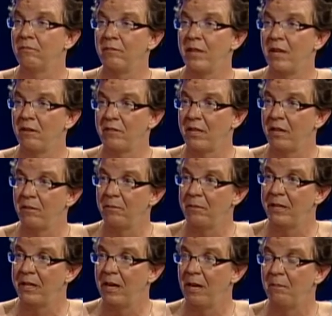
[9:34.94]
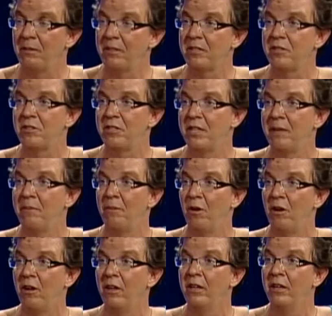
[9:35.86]
downtown Minneapolis or St.
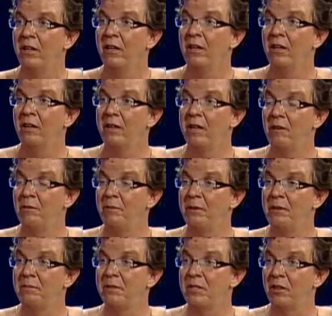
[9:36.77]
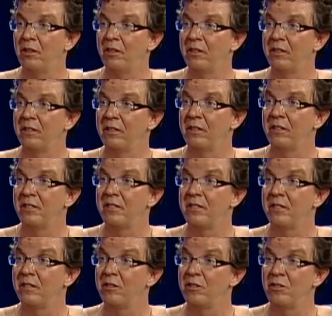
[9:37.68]
Paul. That would be absurd
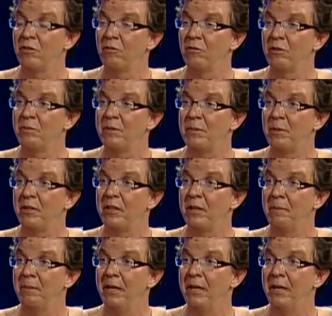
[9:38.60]
because there's no room to put them